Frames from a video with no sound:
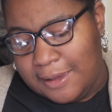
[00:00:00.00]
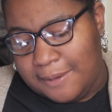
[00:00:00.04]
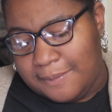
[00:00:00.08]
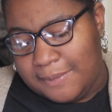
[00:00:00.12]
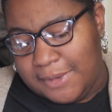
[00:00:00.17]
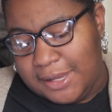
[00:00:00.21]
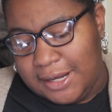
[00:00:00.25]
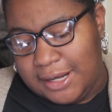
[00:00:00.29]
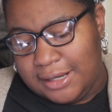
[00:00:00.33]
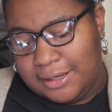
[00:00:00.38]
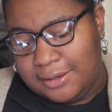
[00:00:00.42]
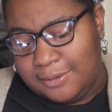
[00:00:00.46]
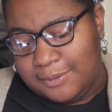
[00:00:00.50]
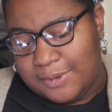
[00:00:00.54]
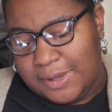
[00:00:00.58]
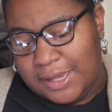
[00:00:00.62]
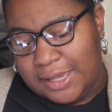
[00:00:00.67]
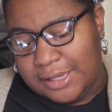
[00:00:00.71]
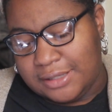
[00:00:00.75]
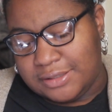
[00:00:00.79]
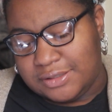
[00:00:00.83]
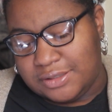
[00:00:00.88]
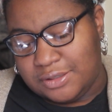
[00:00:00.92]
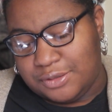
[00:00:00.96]
But
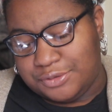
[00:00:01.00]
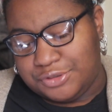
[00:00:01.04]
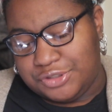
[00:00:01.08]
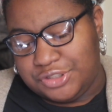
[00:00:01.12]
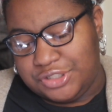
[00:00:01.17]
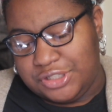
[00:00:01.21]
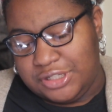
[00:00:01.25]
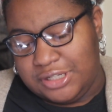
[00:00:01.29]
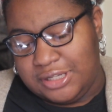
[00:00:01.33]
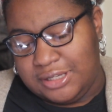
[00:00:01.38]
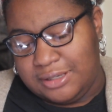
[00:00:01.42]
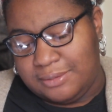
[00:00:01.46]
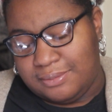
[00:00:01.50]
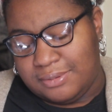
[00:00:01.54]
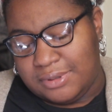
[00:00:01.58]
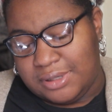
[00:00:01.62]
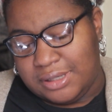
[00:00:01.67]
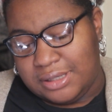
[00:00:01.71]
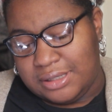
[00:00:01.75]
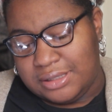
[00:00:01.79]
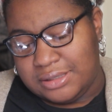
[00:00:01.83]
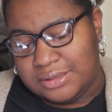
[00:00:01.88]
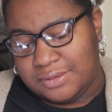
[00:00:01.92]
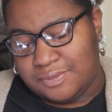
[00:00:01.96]
anyway, so she
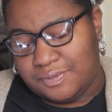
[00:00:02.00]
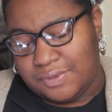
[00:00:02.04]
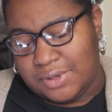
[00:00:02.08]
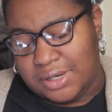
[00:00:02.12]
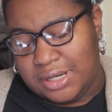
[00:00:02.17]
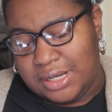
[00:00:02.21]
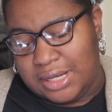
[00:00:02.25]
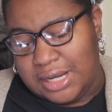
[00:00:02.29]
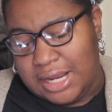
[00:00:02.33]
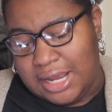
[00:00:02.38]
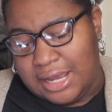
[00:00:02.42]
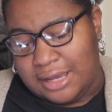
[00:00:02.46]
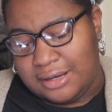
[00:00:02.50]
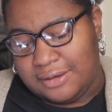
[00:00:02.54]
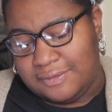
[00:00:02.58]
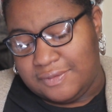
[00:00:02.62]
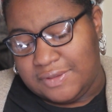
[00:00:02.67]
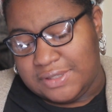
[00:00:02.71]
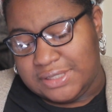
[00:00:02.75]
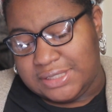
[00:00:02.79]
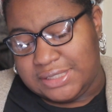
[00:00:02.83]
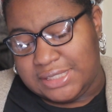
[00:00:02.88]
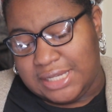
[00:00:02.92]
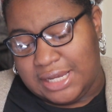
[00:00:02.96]
was running out of
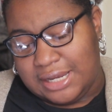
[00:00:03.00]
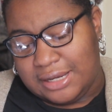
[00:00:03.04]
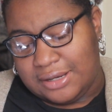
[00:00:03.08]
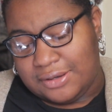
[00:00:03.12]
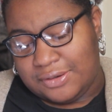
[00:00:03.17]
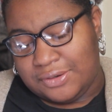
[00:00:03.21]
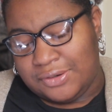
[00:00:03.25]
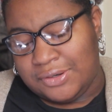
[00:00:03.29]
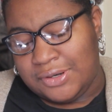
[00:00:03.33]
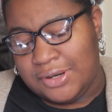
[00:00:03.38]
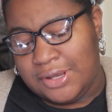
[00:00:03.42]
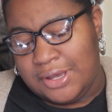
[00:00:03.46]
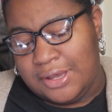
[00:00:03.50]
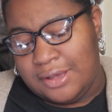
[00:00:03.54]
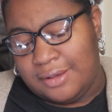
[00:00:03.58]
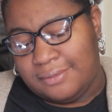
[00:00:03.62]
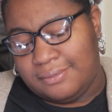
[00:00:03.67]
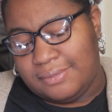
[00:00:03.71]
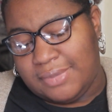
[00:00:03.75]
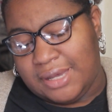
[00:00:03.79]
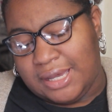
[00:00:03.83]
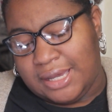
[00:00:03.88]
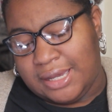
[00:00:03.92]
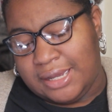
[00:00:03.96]
this town
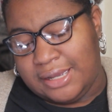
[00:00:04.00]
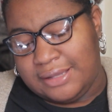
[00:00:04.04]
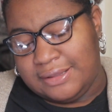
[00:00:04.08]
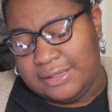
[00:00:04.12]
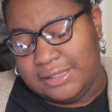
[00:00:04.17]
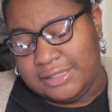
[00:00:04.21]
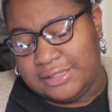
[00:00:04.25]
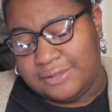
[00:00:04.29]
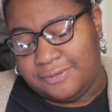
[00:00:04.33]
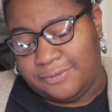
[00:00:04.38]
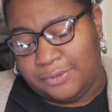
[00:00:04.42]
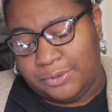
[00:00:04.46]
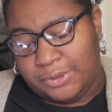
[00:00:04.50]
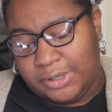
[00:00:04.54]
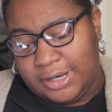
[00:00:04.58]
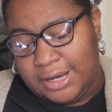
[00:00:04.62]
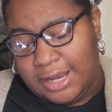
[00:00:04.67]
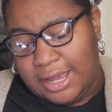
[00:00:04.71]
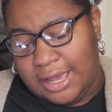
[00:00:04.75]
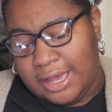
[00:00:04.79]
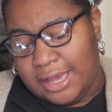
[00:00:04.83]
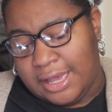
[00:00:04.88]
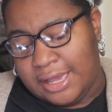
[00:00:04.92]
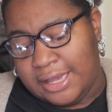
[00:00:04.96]
by these 4
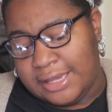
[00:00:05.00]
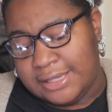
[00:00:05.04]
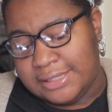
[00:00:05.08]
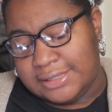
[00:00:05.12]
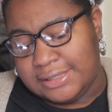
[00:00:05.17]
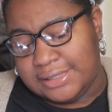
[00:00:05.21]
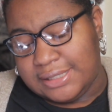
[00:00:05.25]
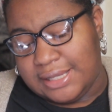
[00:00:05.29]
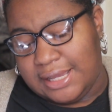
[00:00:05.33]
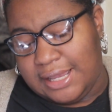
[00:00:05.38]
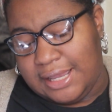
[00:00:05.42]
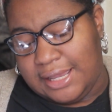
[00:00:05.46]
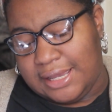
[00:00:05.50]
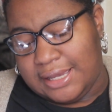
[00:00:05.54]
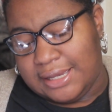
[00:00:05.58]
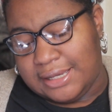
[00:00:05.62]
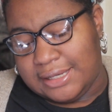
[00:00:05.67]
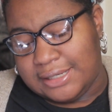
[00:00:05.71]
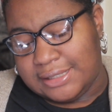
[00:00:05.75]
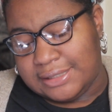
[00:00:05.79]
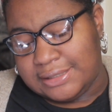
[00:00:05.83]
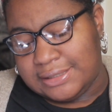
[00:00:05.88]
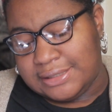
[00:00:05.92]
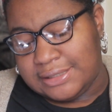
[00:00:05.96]
guys,
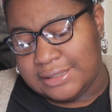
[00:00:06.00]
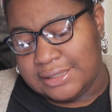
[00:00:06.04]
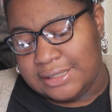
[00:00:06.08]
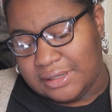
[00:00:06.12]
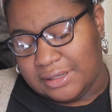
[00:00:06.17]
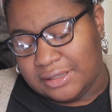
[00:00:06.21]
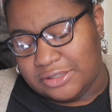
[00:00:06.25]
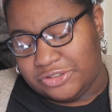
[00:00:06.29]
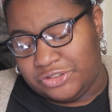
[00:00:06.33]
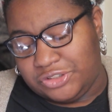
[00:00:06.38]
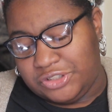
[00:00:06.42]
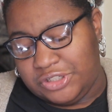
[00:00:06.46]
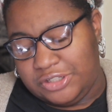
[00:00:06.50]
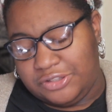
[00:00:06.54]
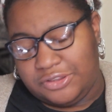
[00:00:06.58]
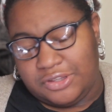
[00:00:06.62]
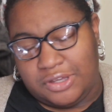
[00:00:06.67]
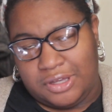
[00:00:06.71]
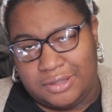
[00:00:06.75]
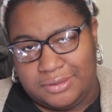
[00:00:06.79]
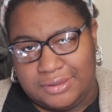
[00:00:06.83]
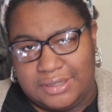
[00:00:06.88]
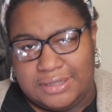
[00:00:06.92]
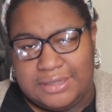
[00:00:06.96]
and she
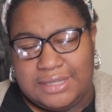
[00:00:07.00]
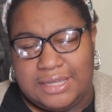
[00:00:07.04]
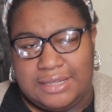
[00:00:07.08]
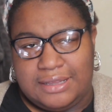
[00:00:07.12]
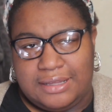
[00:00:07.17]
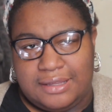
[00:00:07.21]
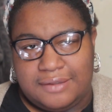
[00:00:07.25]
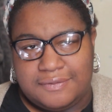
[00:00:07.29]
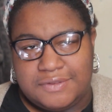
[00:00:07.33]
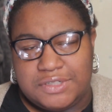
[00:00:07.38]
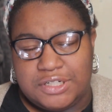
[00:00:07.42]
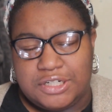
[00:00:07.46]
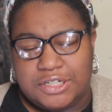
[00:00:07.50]
thought that they loved